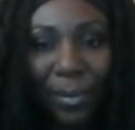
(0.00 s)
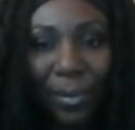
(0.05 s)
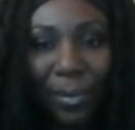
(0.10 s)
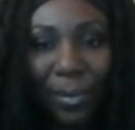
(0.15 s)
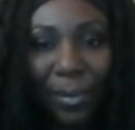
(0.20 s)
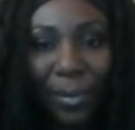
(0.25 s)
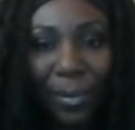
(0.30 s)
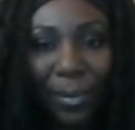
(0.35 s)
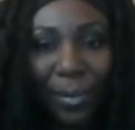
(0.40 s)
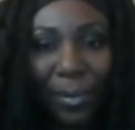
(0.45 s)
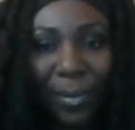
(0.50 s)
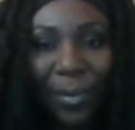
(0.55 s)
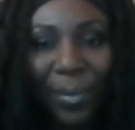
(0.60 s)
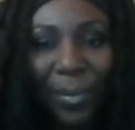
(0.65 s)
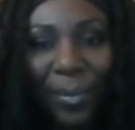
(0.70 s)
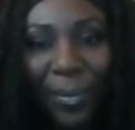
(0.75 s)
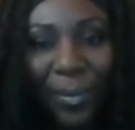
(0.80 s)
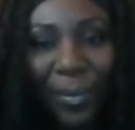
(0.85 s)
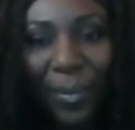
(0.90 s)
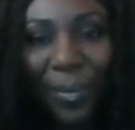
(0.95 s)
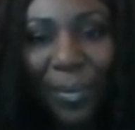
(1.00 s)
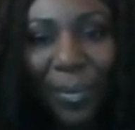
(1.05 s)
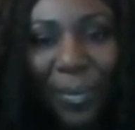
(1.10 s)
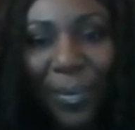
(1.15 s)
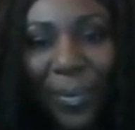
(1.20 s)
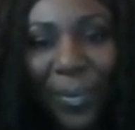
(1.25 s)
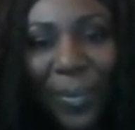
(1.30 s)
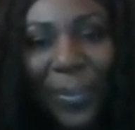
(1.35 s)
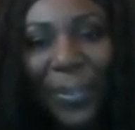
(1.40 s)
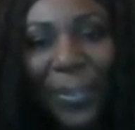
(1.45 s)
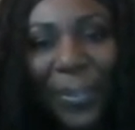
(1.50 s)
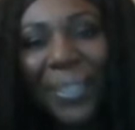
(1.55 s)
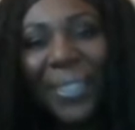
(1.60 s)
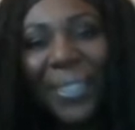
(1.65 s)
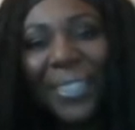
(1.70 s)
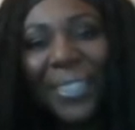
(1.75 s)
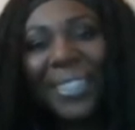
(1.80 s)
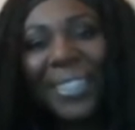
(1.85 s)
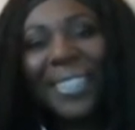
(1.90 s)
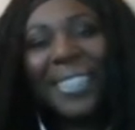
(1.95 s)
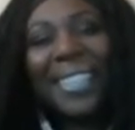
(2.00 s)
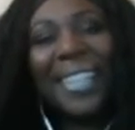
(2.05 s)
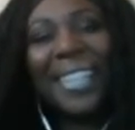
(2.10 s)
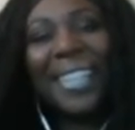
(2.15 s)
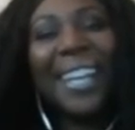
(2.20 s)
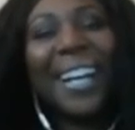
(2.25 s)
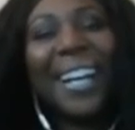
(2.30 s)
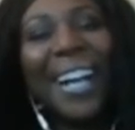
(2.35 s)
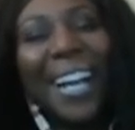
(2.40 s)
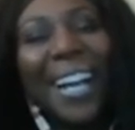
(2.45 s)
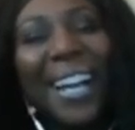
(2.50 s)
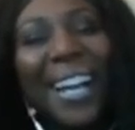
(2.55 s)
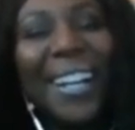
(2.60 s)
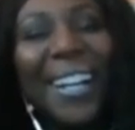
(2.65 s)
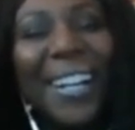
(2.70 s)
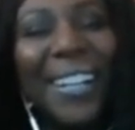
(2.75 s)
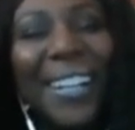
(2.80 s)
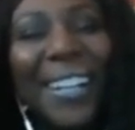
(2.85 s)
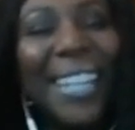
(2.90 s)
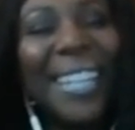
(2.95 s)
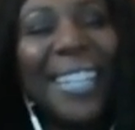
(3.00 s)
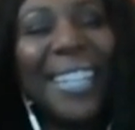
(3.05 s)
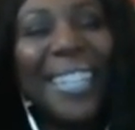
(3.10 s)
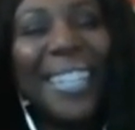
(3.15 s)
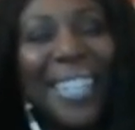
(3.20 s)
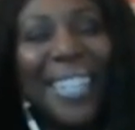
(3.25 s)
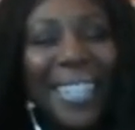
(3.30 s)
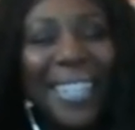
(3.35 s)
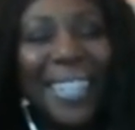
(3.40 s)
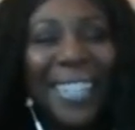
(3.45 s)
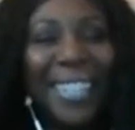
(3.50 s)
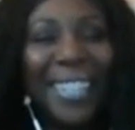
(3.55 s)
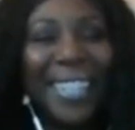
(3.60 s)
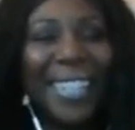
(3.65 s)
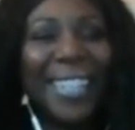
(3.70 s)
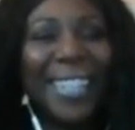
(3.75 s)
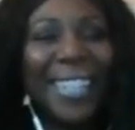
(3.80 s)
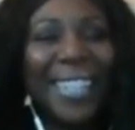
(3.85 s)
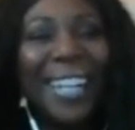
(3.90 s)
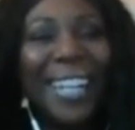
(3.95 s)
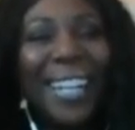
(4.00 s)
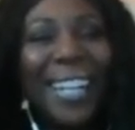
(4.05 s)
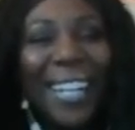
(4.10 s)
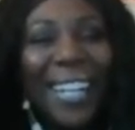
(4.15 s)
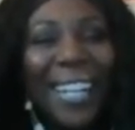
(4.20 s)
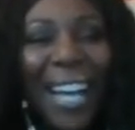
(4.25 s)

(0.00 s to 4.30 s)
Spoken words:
(silent)